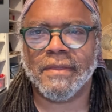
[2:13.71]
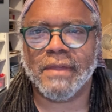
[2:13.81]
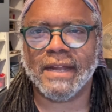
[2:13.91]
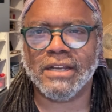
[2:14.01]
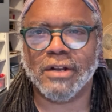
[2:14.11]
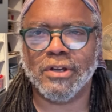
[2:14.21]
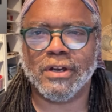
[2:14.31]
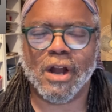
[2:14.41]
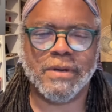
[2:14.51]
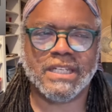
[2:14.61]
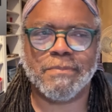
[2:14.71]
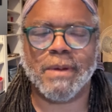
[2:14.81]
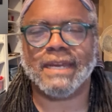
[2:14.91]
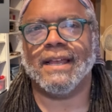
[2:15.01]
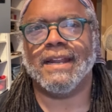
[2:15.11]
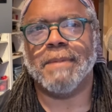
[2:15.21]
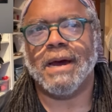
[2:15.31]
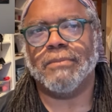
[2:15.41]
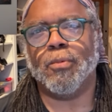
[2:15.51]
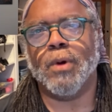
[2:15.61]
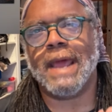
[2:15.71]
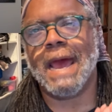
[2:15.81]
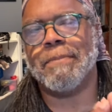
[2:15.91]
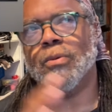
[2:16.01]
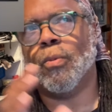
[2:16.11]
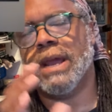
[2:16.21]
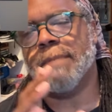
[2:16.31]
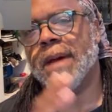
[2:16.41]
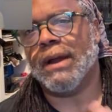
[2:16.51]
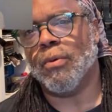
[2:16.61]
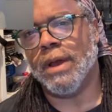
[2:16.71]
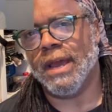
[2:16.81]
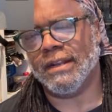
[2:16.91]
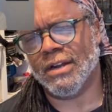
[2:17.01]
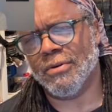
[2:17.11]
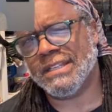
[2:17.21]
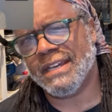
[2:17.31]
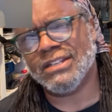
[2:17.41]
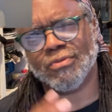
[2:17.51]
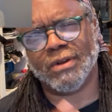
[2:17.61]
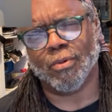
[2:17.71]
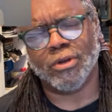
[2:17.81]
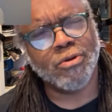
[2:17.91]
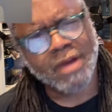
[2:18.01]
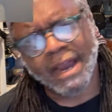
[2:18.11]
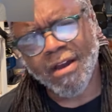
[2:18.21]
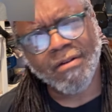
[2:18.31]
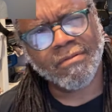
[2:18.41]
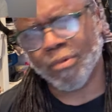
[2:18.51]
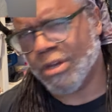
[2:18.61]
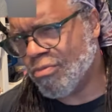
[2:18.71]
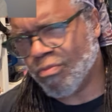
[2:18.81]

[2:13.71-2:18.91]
that you know you can always speculate about what happened way back when you know it's history were you there were you